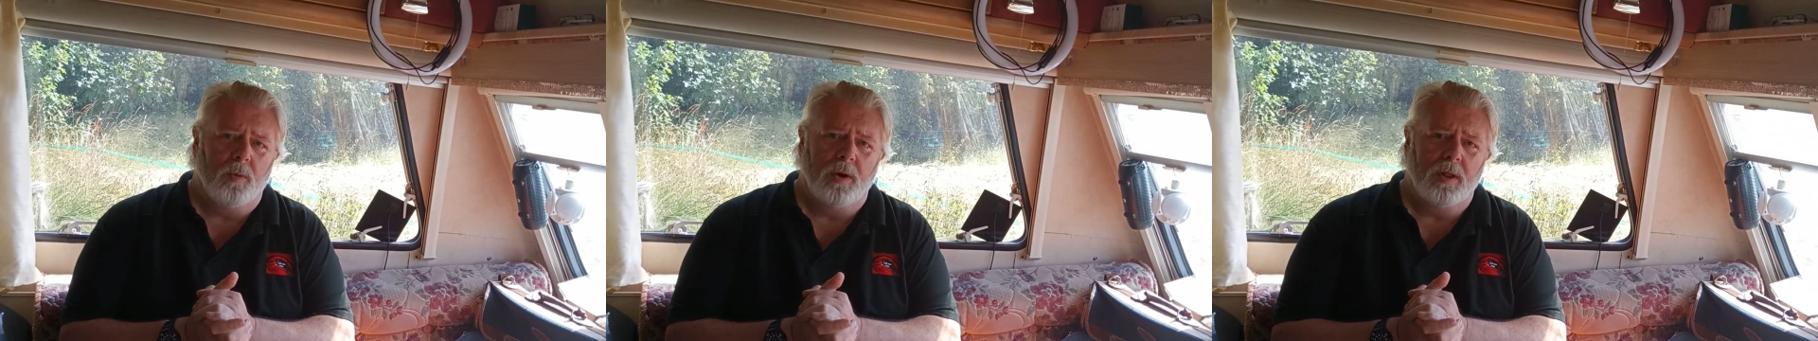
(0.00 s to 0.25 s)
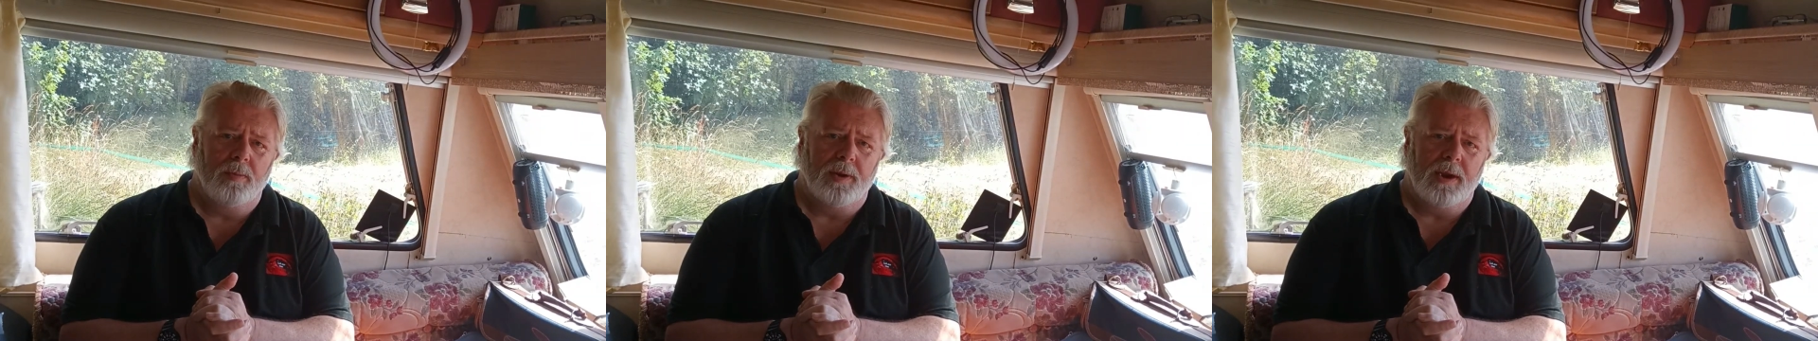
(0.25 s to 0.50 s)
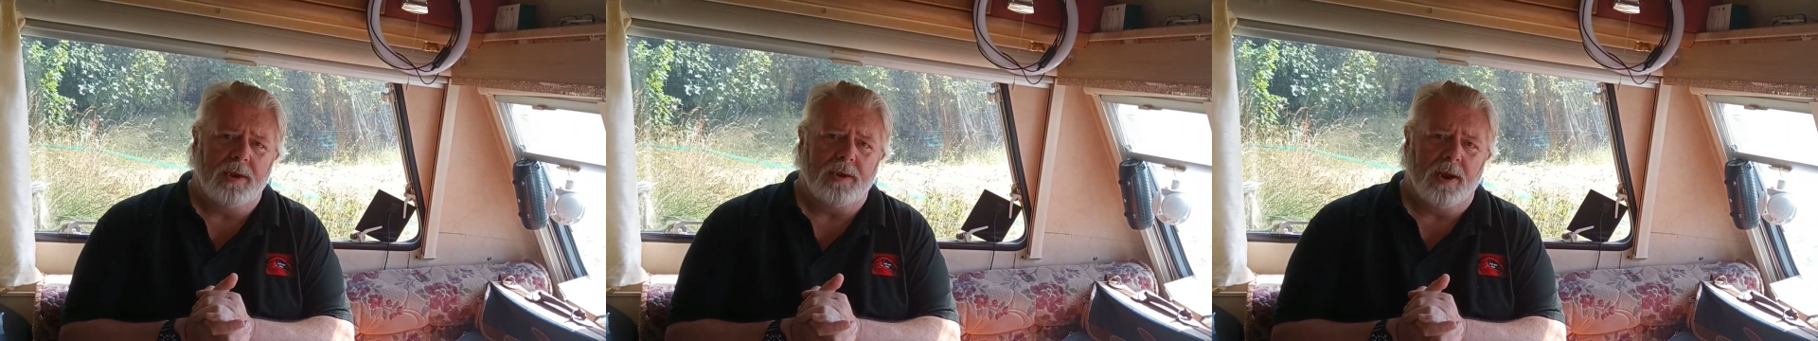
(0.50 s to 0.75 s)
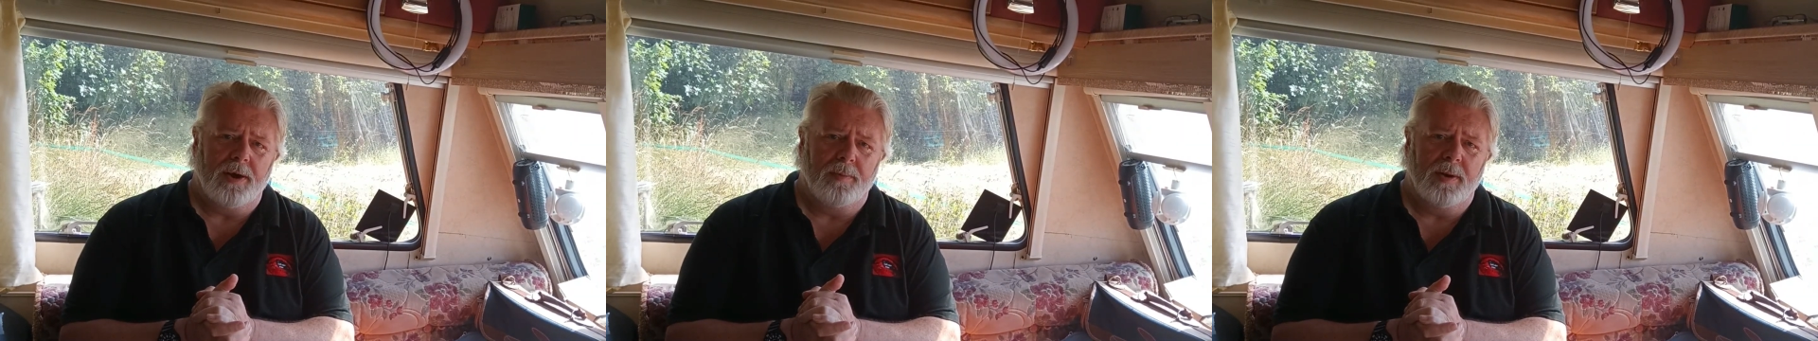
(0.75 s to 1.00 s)
will be
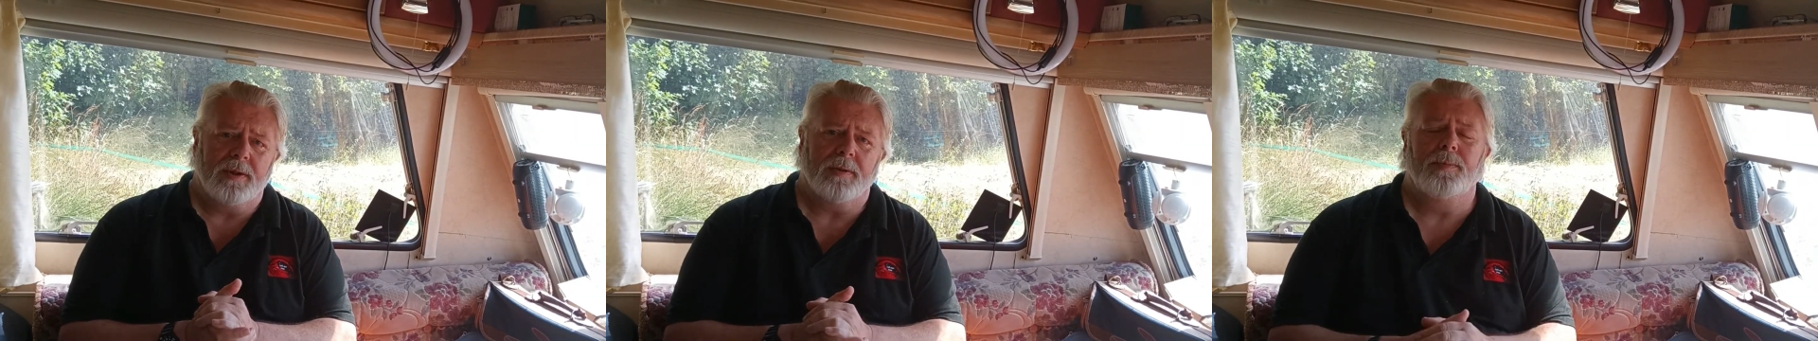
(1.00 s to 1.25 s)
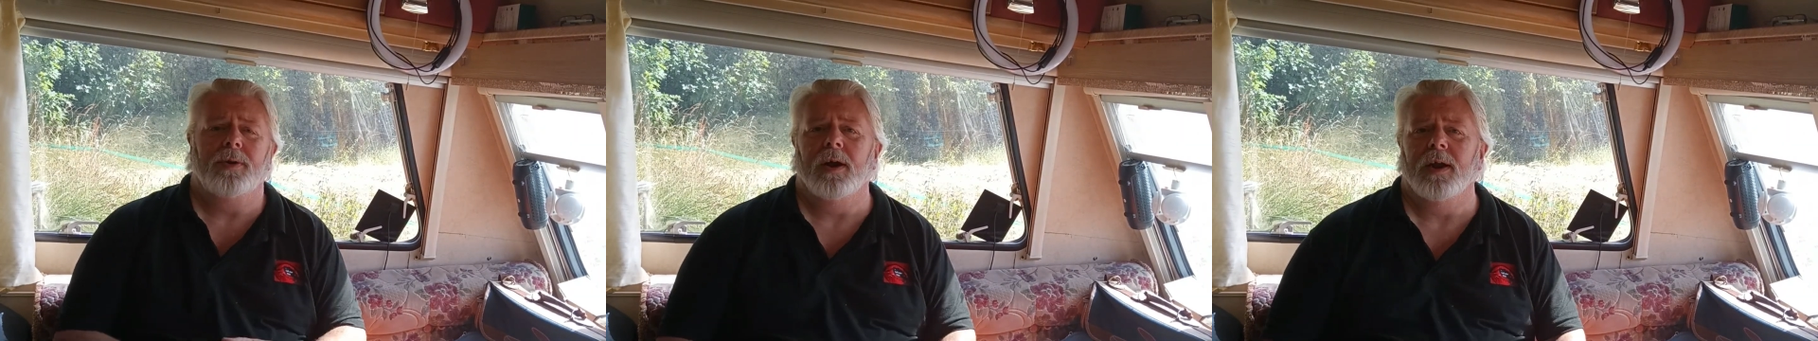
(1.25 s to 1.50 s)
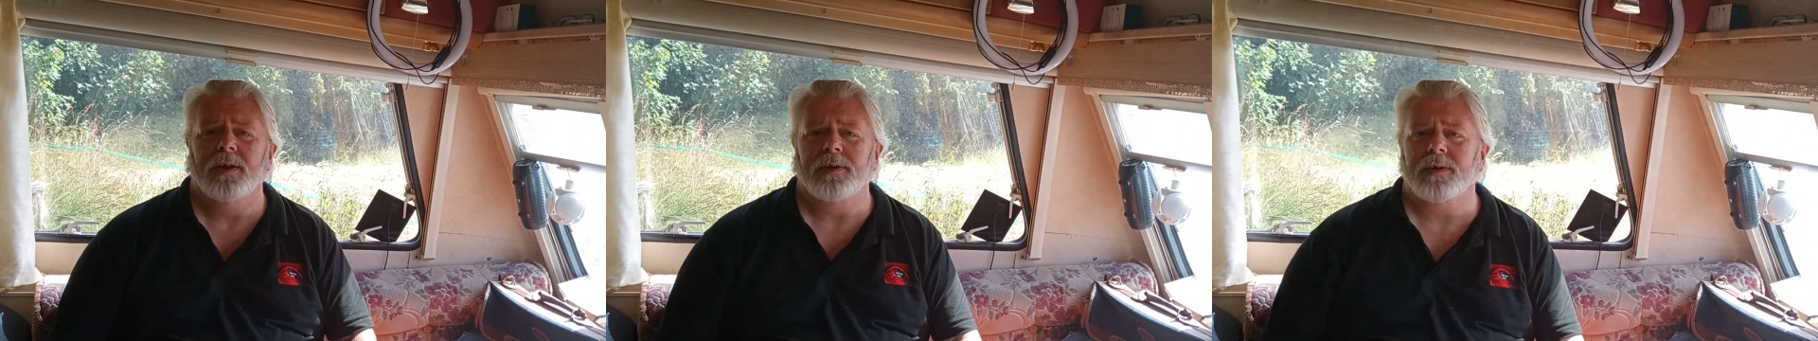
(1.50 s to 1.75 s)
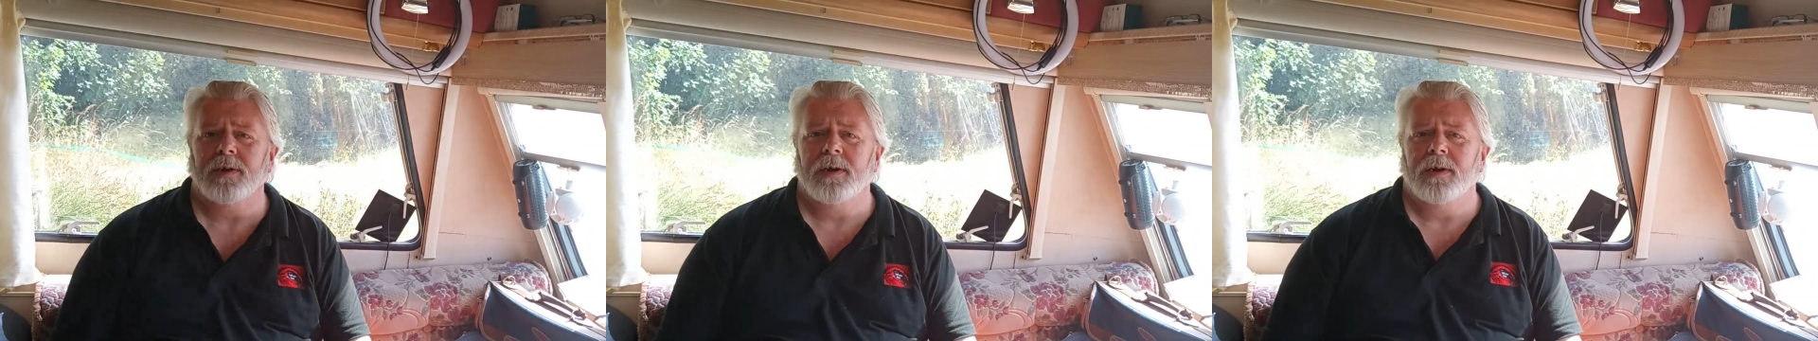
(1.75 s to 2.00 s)
terribly
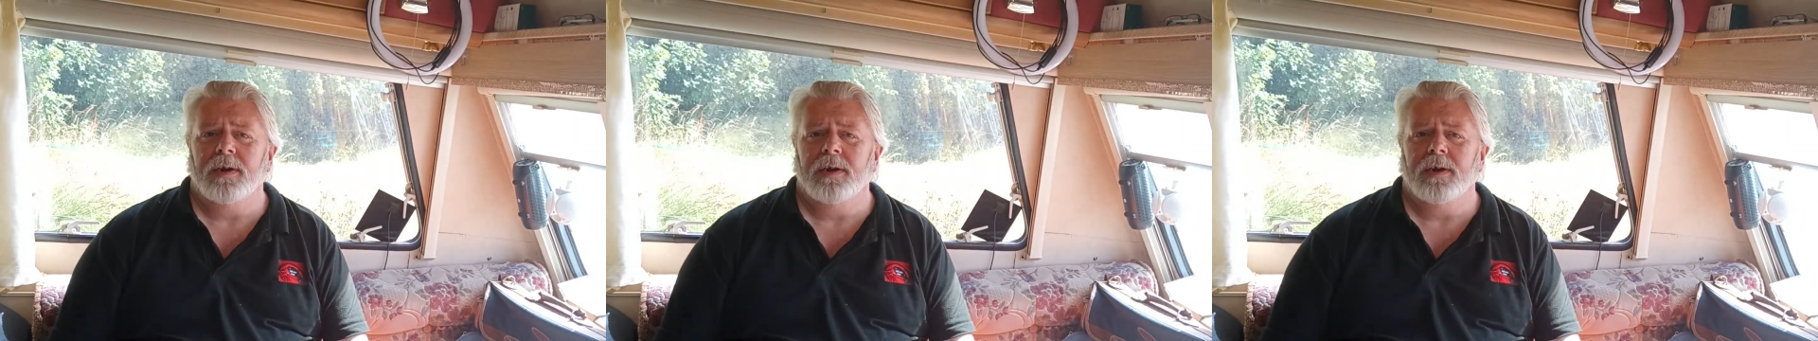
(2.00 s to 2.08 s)
surprised